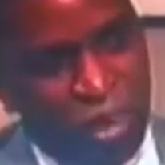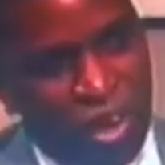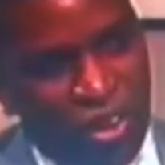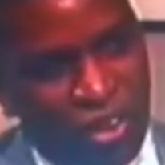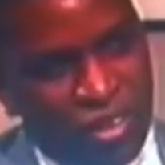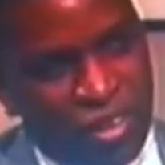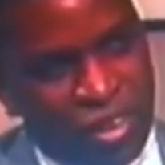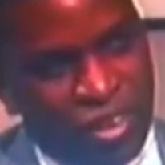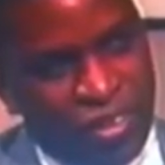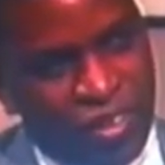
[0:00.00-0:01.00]
black art and
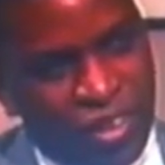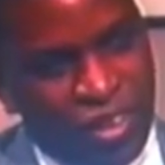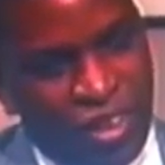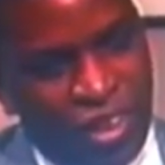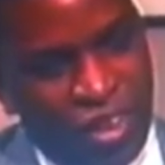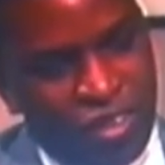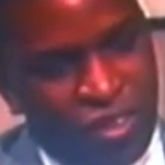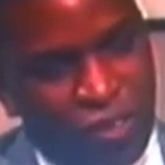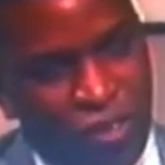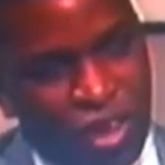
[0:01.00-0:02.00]
that kind of thing, is
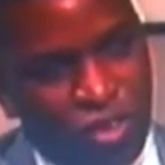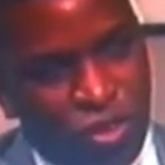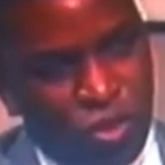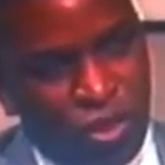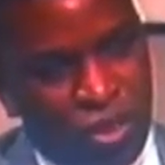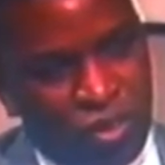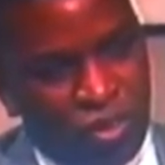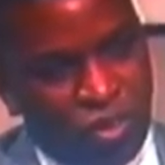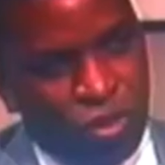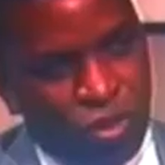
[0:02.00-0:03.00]
it an advantage to the
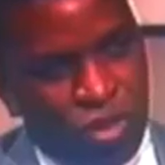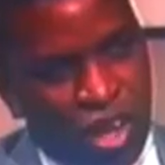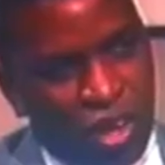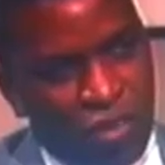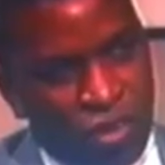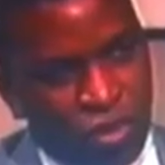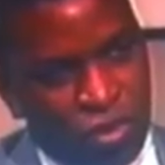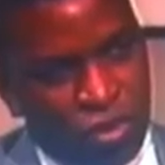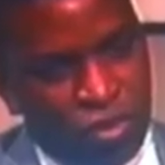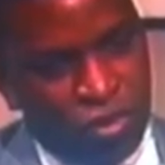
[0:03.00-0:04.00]
to those galleries,
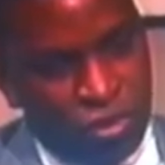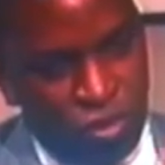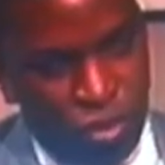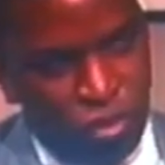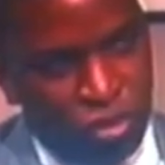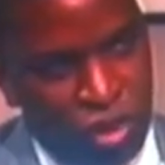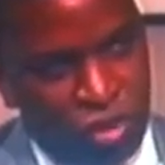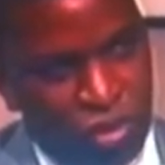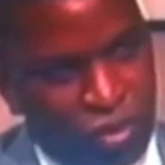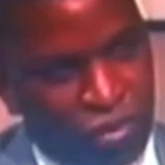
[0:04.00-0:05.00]
you know, that
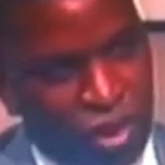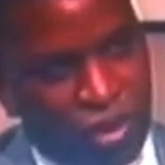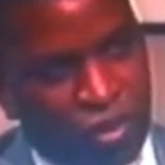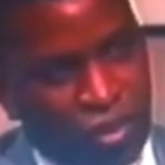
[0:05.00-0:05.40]
are not